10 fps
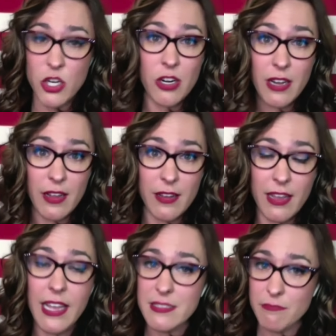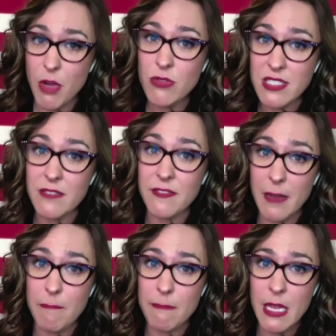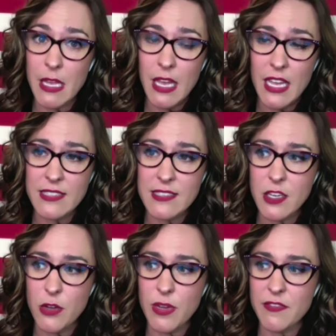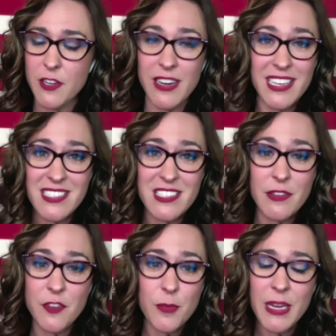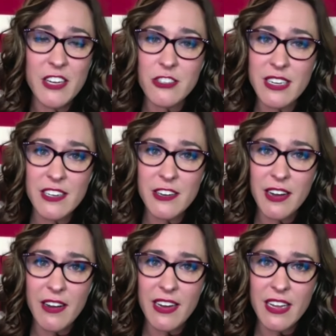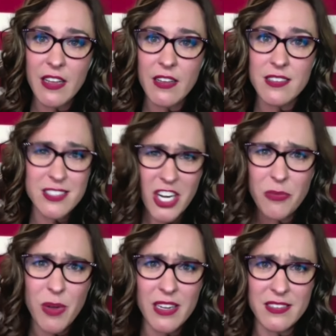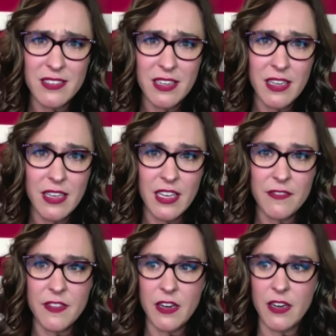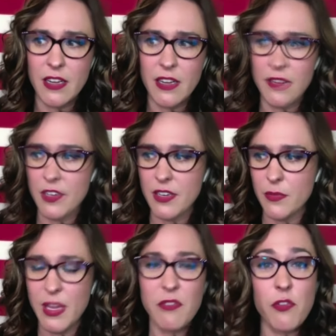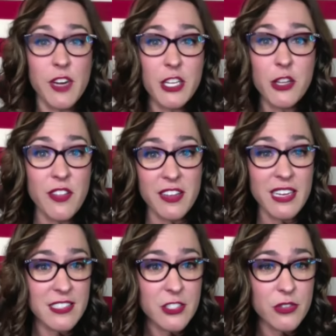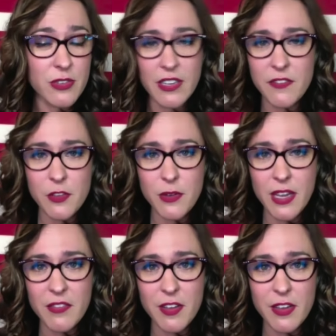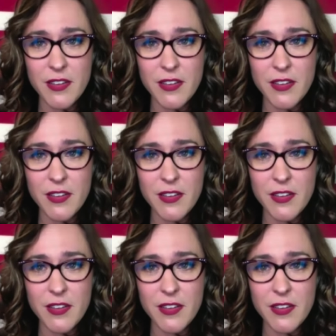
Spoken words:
is hurting, it's most of them. And so if there isn't a food pantry in your area, start one. We have a free clothing closet too. If you